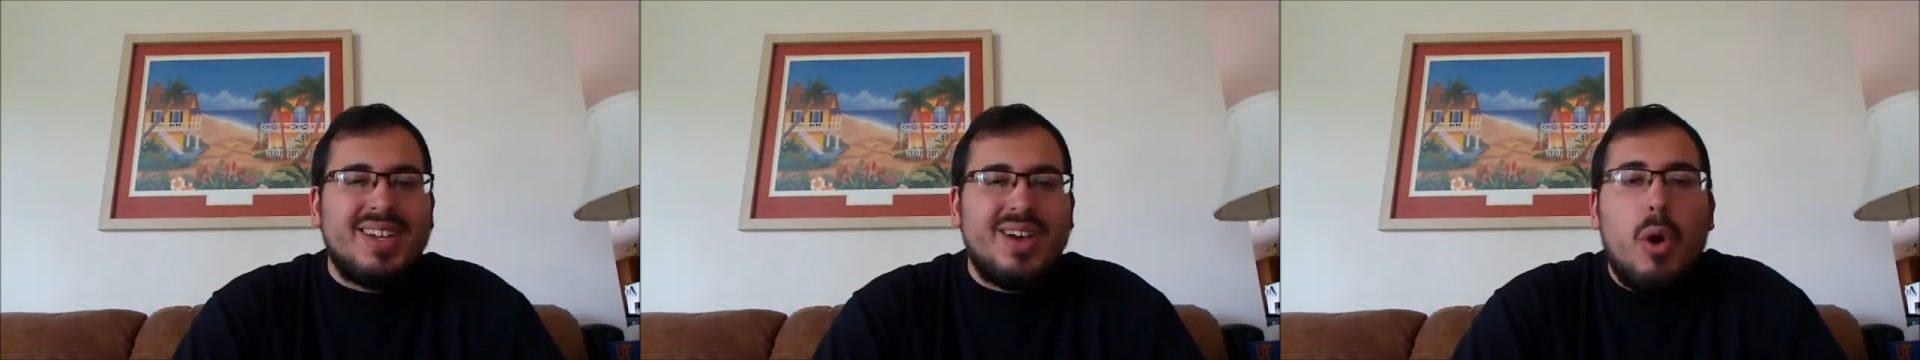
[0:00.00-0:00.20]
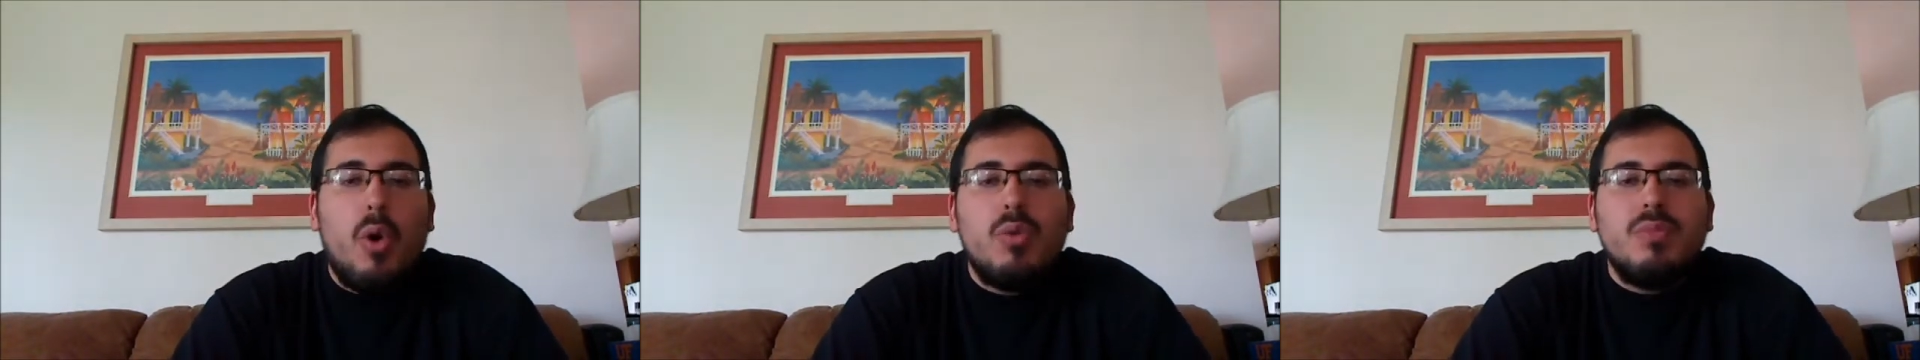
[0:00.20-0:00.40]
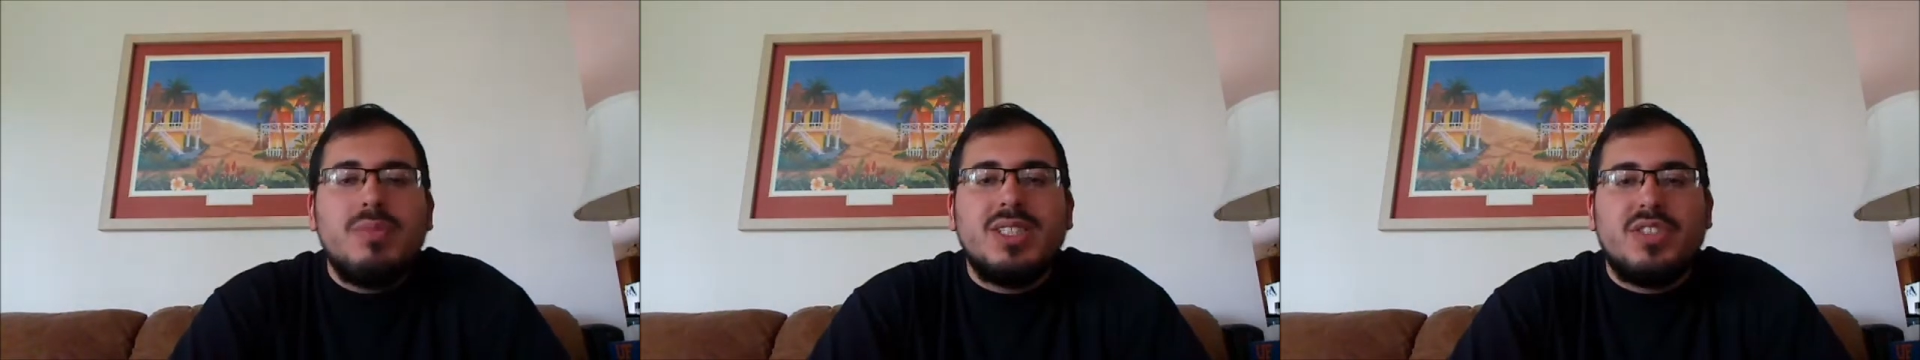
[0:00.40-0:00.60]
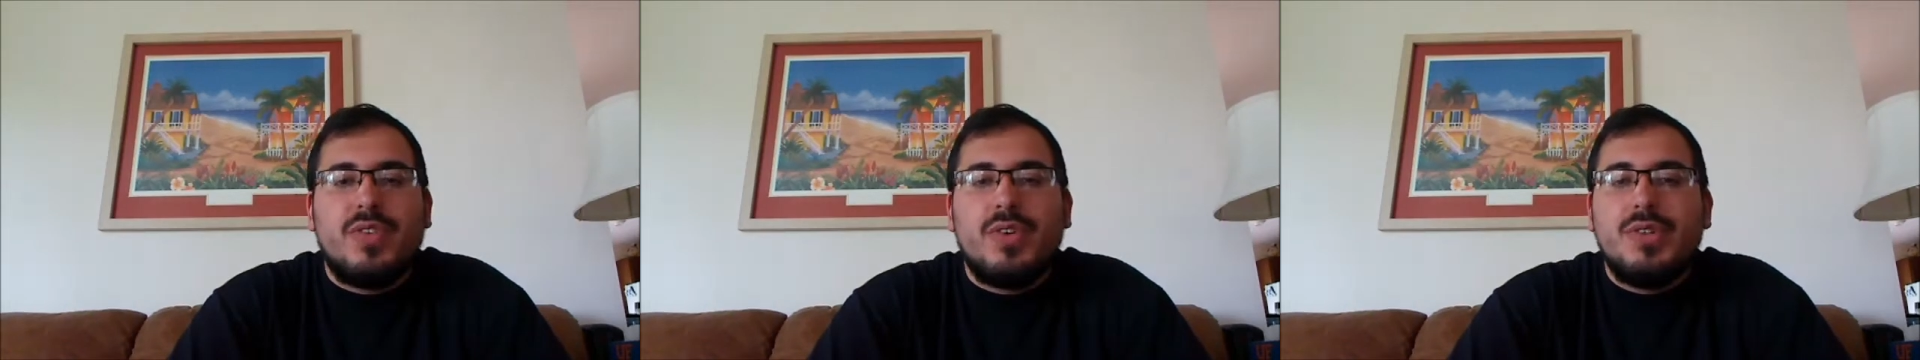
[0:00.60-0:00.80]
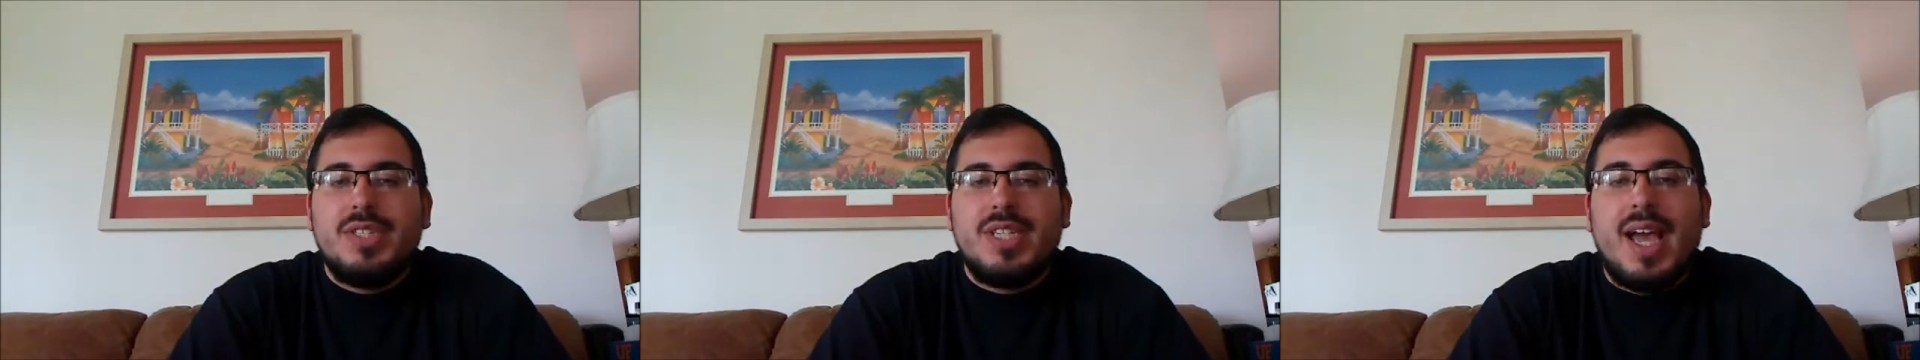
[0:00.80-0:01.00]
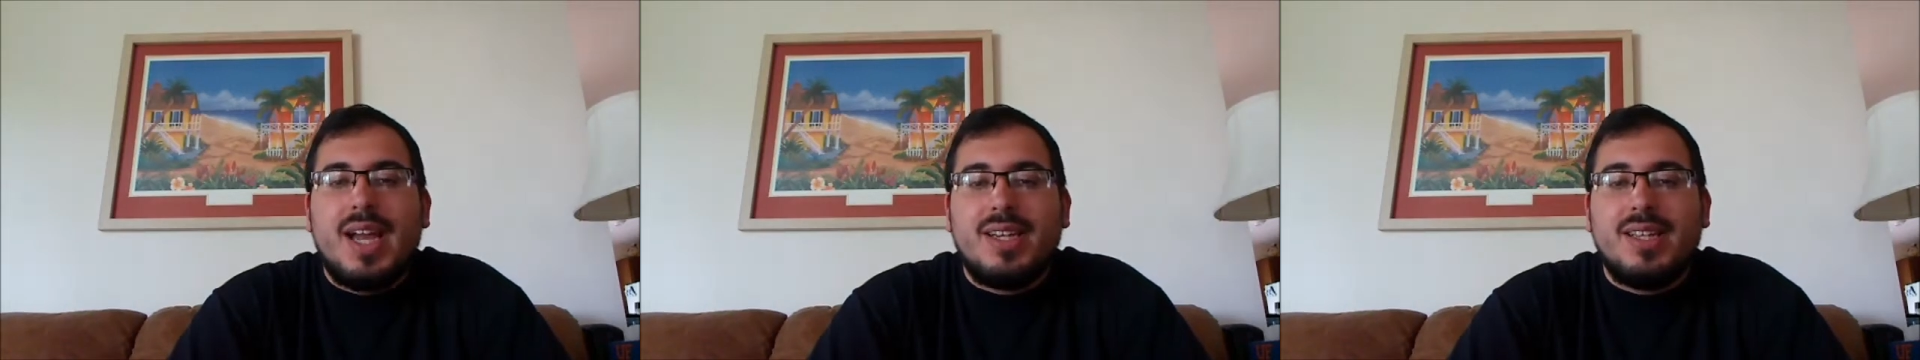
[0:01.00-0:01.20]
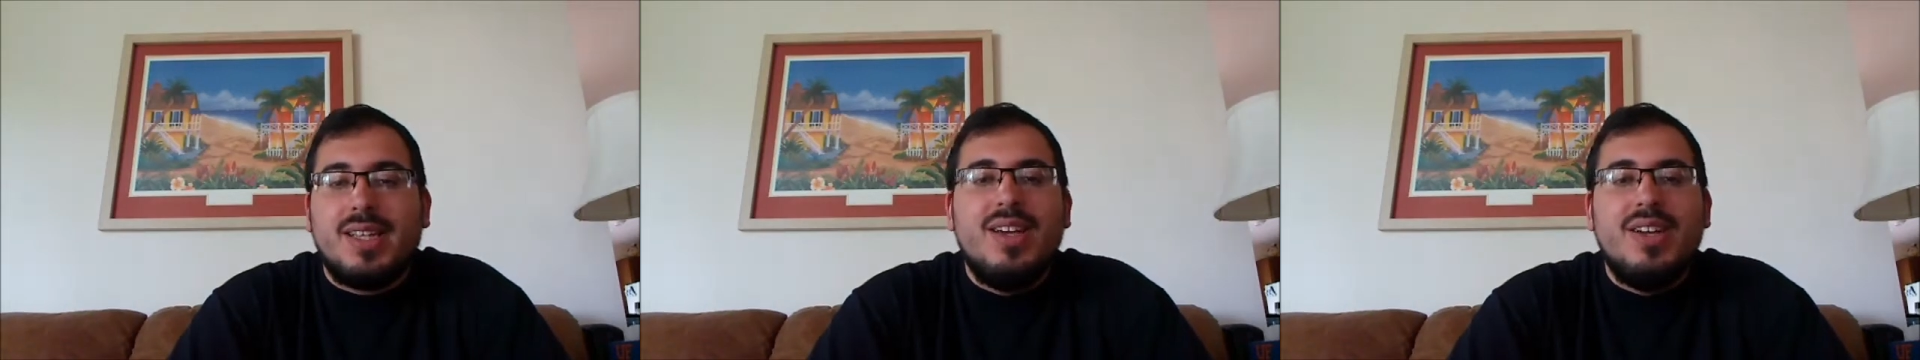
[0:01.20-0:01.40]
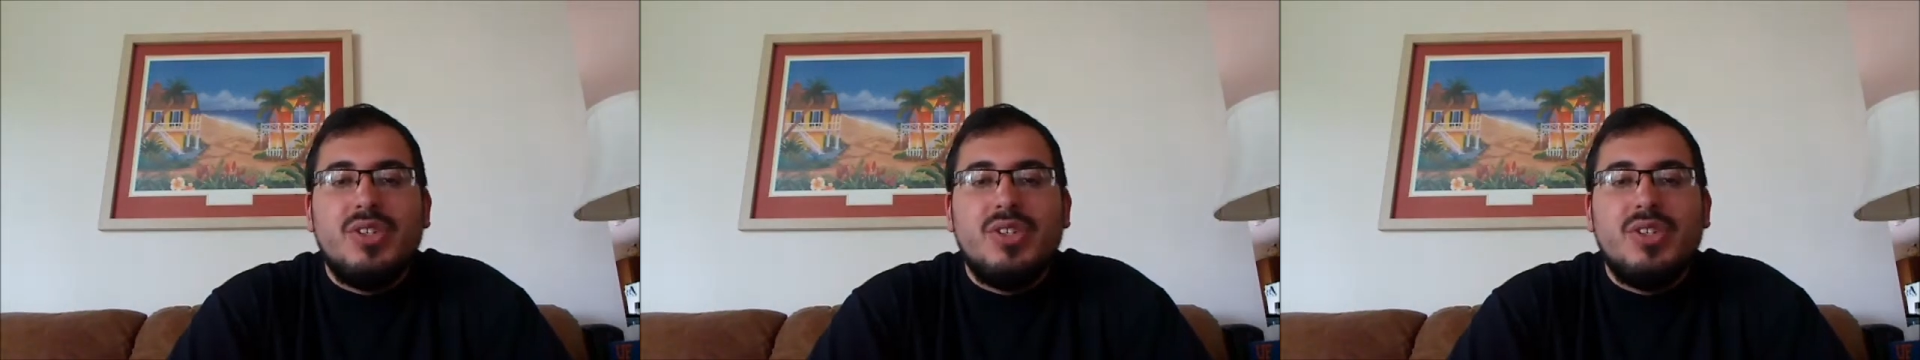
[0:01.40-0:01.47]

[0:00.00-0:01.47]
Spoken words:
homeless first act that